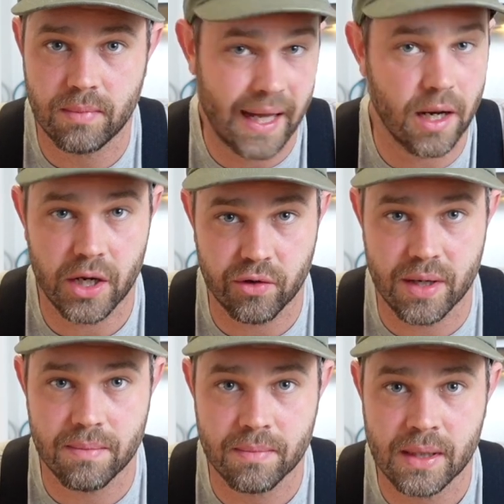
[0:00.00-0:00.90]
And I agree.
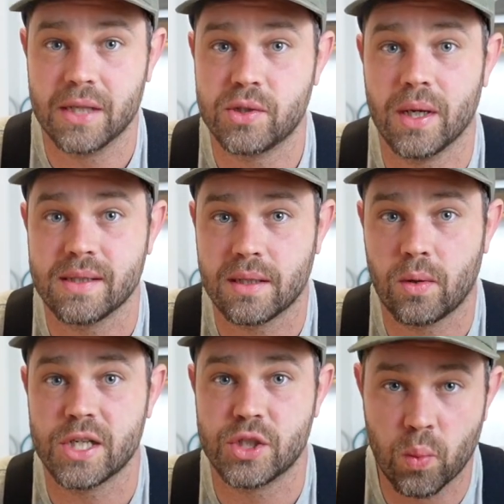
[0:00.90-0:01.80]
But to answer the
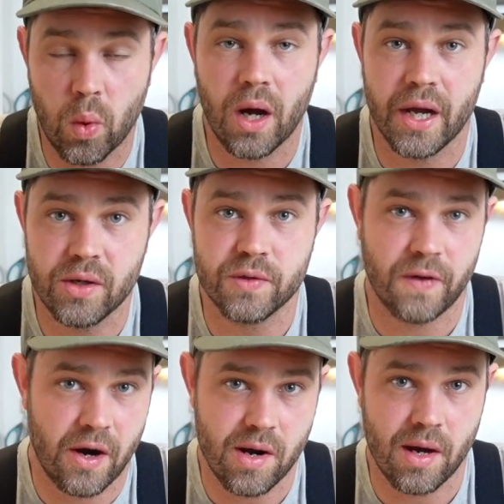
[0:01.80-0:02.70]
question why I use
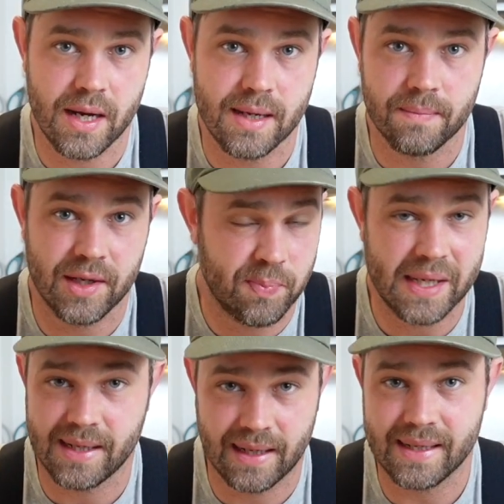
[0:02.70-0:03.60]
Fahrenheit, it's
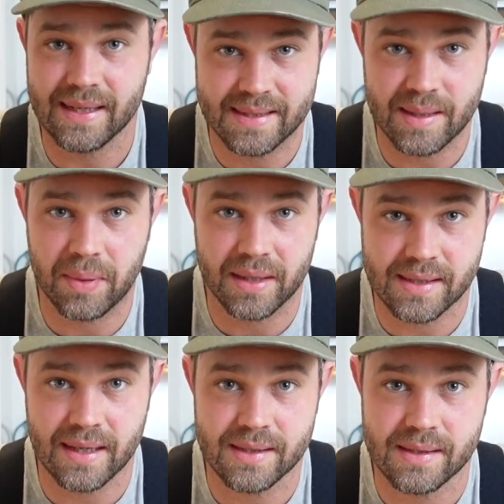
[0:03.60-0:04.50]
basically as simple as
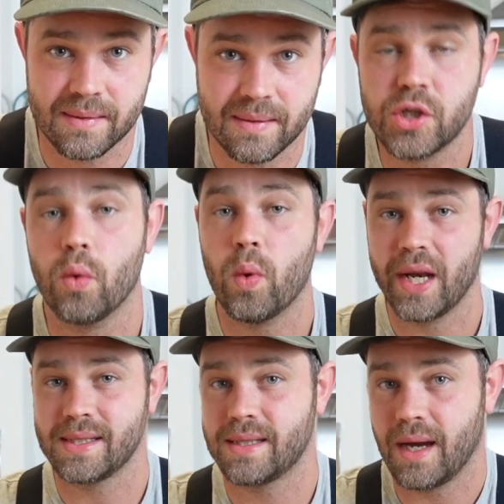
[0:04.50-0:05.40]
this. So when
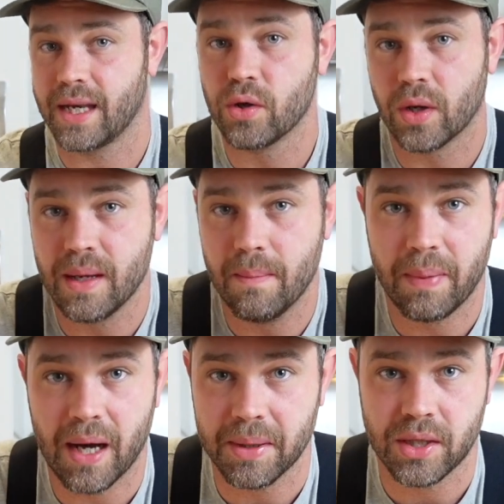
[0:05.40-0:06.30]
I started cooking
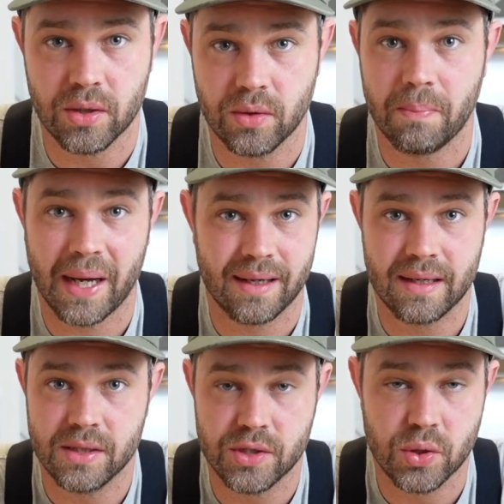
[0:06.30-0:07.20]
barbecue back
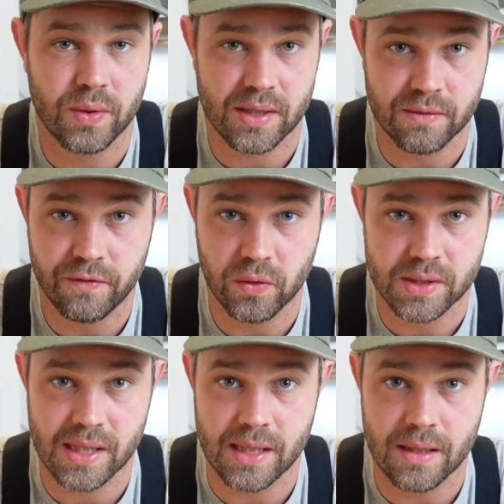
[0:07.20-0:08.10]
in
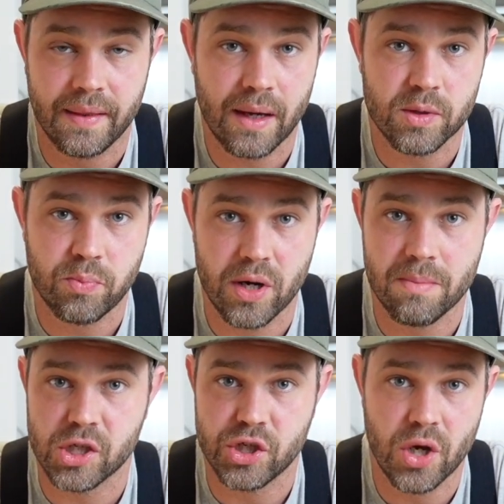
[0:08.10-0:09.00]
2014, there was pretty
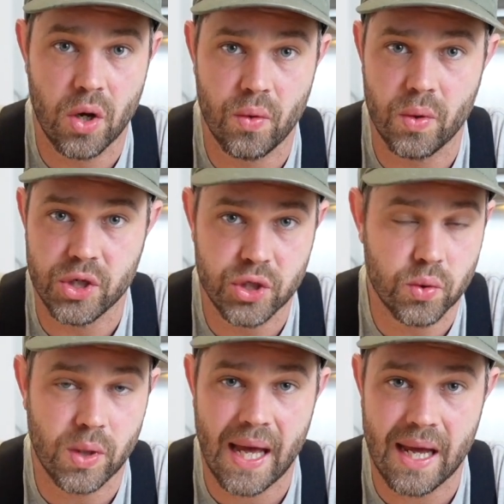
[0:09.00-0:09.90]
much no
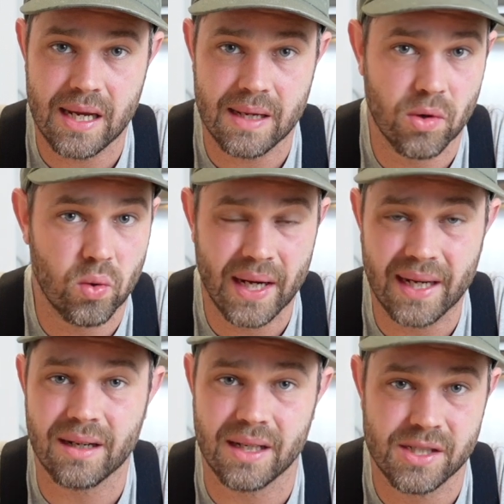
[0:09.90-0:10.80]
UK or
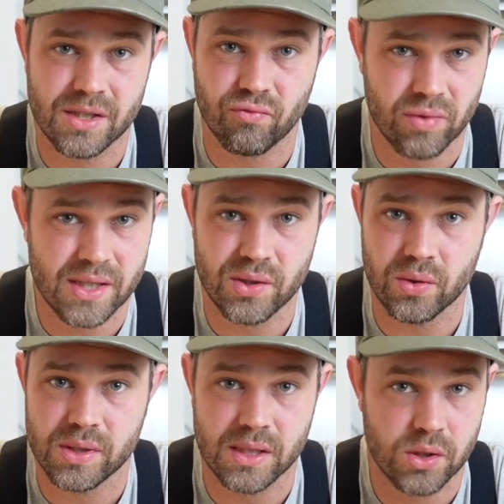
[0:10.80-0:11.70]
English
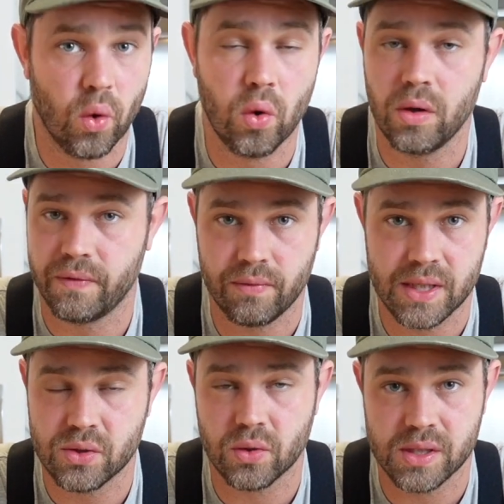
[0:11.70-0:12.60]
resources. All of the
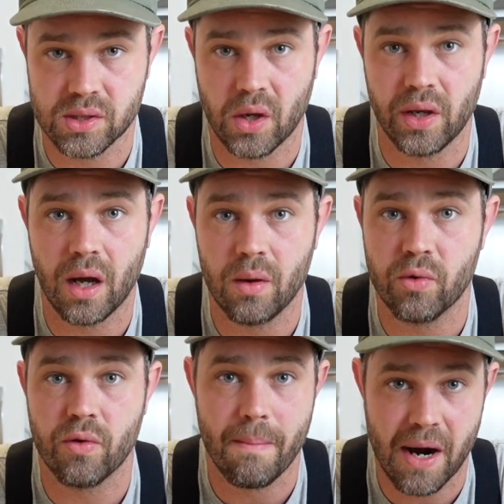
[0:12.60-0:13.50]
resources online
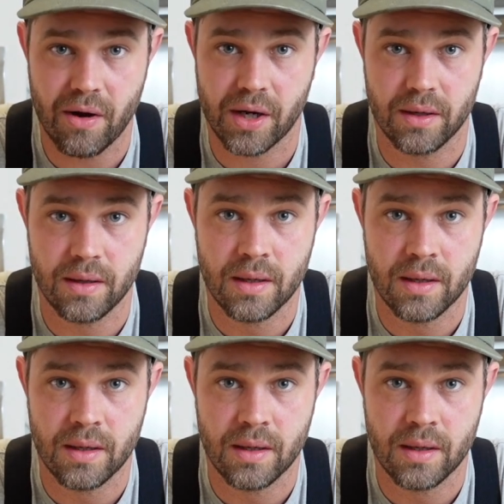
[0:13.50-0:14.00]
were American.